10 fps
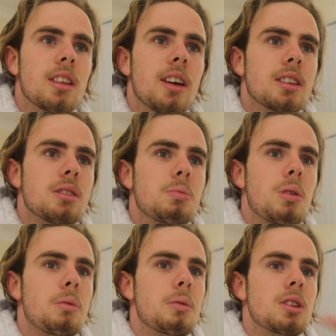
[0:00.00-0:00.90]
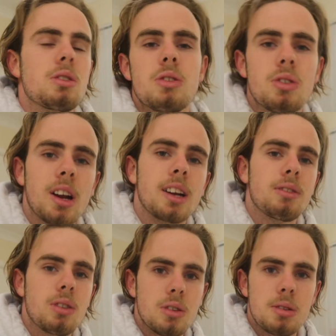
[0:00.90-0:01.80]
that's what we do training
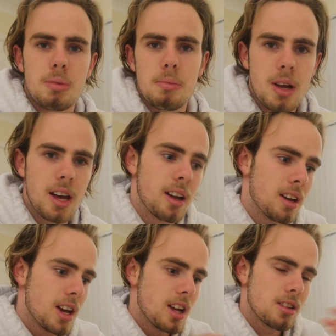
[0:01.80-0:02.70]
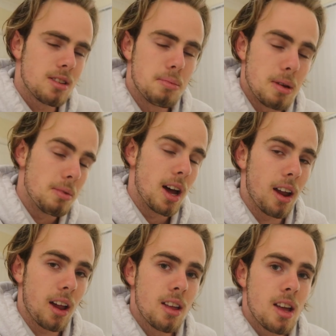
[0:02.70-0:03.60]
for, to prepare to be
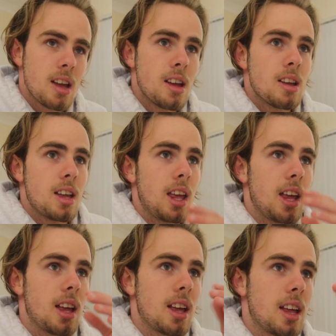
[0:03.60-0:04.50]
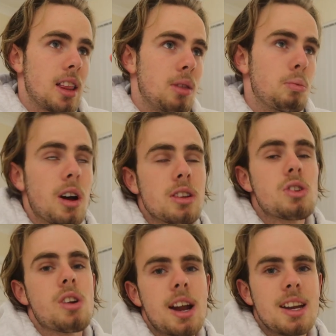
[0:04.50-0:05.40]
better. One
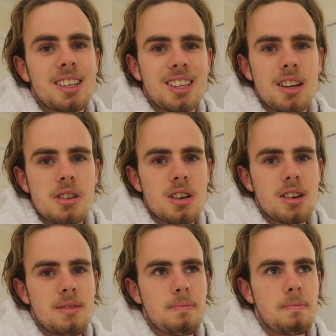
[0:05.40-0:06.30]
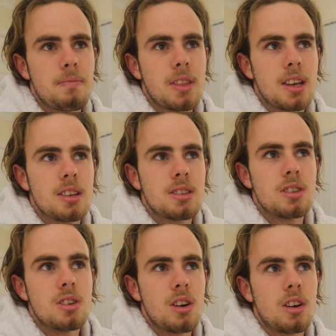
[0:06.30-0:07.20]
training session is
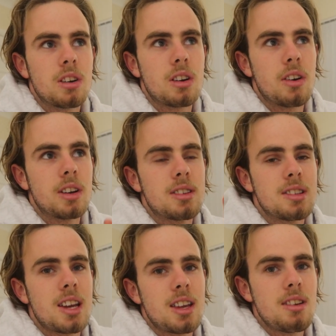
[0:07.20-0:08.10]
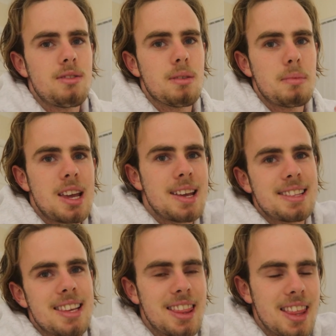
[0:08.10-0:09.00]
not going to take you from here
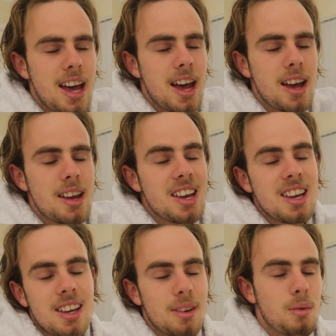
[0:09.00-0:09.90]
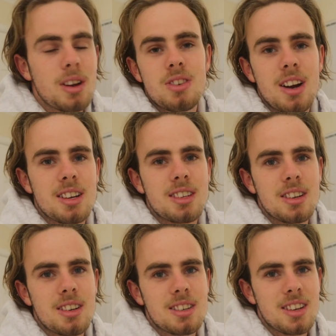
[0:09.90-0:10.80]
to there. One training
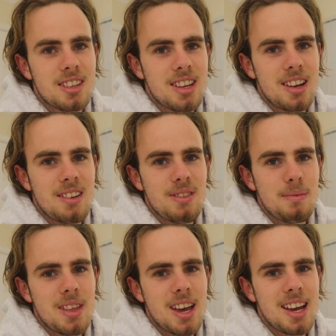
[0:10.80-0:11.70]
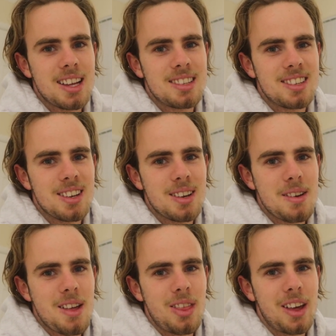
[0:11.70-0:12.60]
session is going to take you from there
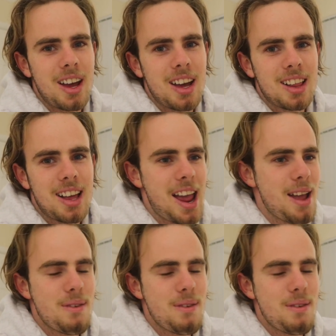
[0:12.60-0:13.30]
to there, like,